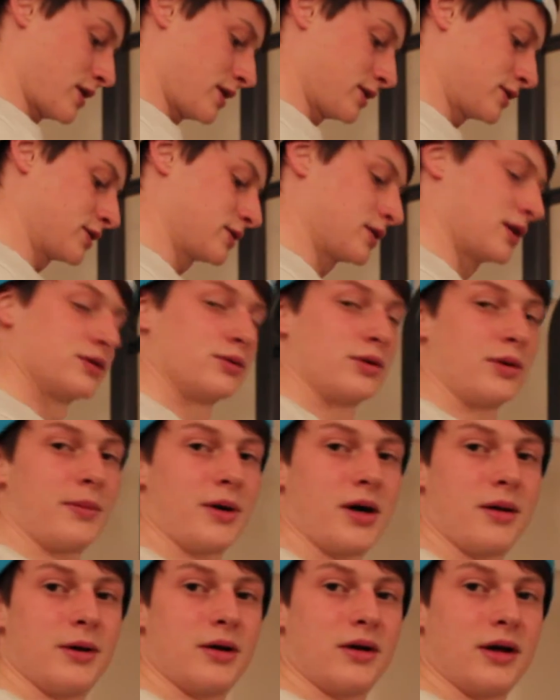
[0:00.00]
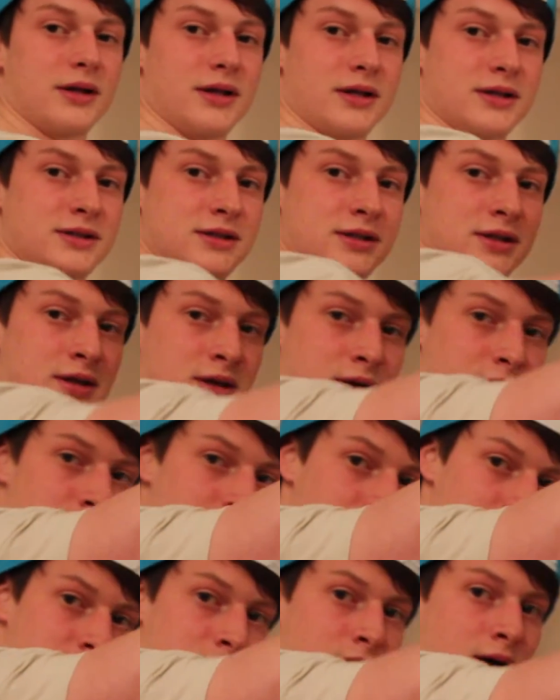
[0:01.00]
exercise with a barbell like this,
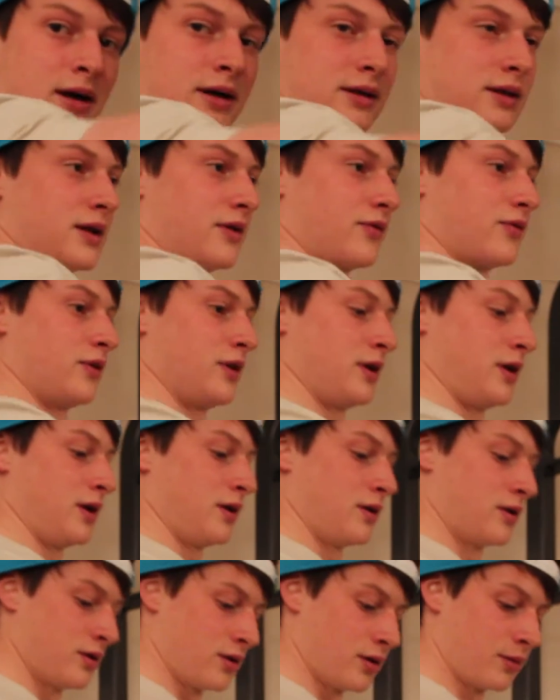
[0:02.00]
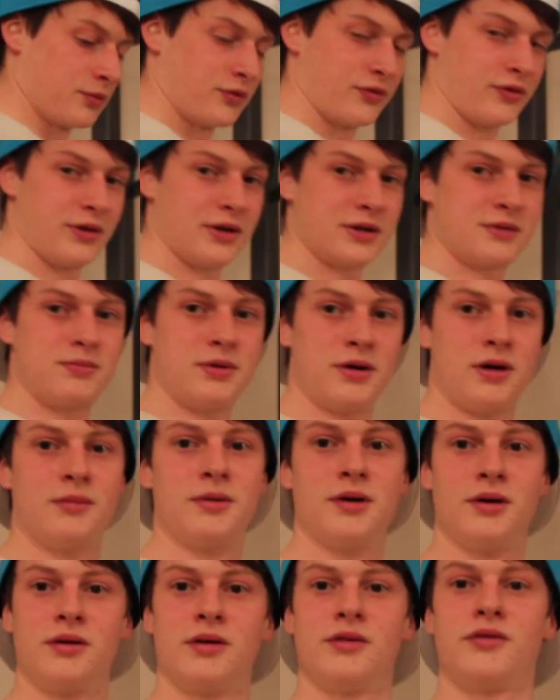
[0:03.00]
I definitely opt for this
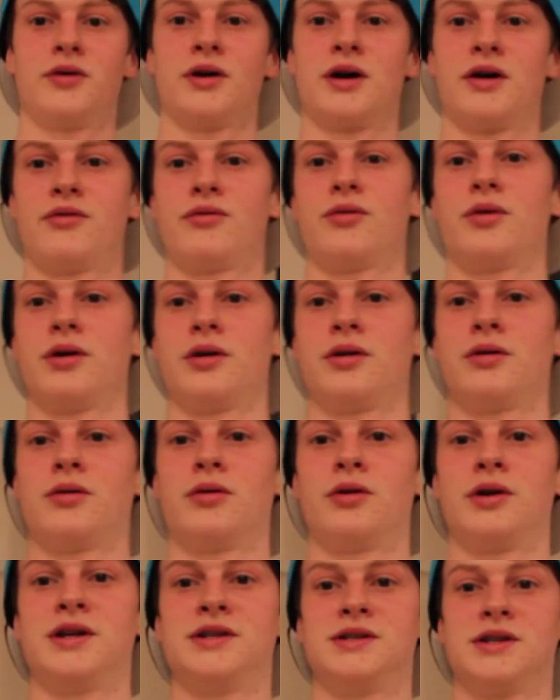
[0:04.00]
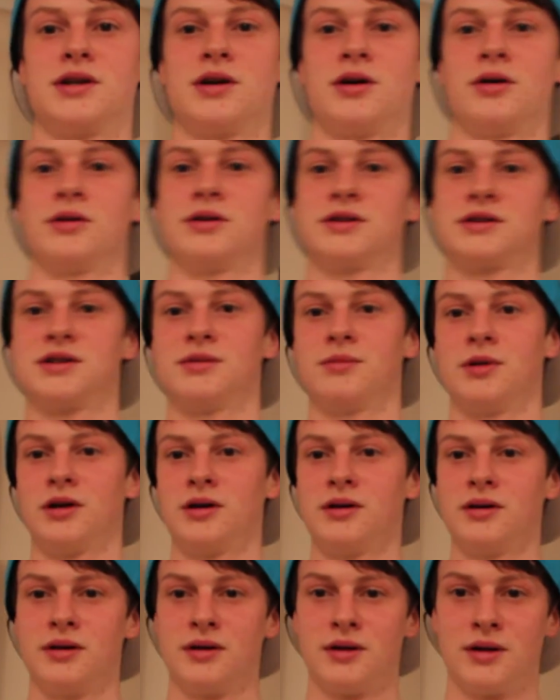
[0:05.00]
barbell if you have one, or an easy curl that's
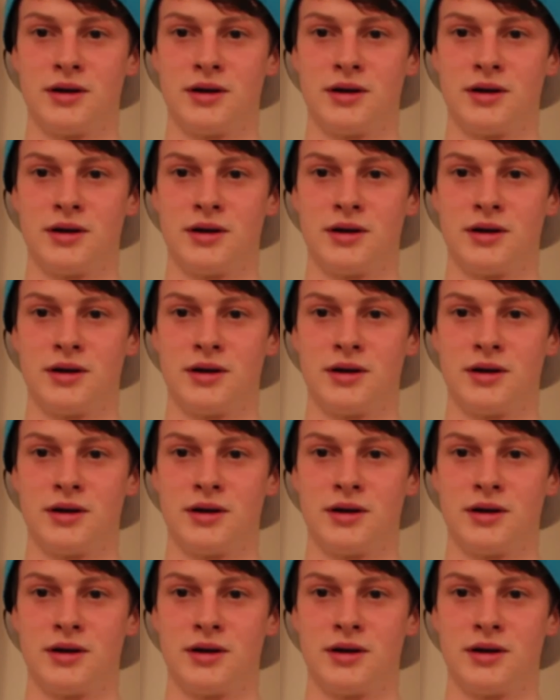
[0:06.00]
similar.